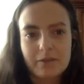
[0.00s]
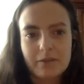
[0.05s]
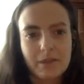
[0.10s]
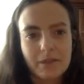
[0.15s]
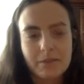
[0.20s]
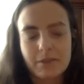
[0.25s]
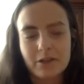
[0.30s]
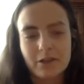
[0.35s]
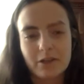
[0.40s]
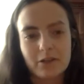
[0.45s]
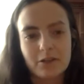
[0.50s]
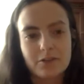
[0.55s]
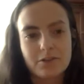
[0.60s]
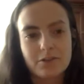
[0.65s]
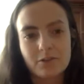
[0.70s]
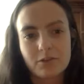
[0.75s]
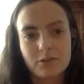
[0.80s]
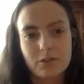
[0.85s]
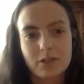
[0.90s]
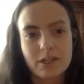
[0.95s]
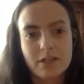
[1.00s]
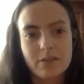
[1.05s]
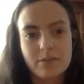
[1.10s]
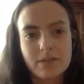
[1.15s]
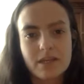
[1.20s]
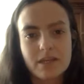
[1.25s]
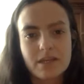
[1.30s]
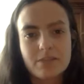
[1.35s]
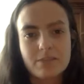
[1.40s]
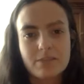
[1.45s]
maybe you're also Laurier
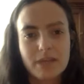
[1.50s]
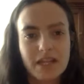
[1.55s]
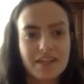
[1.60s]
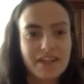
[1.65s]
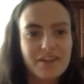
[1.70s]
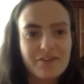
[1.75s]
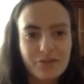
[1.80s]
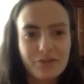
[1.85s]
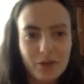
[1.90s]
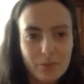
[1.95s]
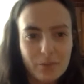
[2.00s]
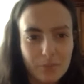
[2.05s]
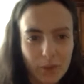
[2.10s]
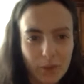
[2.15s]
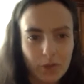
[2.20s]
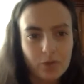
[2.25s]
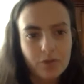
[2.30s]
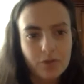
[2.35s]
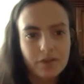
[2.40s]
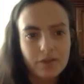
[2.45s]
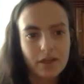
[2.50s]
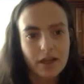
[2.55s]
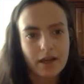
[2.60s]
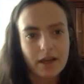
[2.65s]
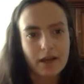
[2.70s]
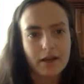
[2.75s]
based, but I think for both,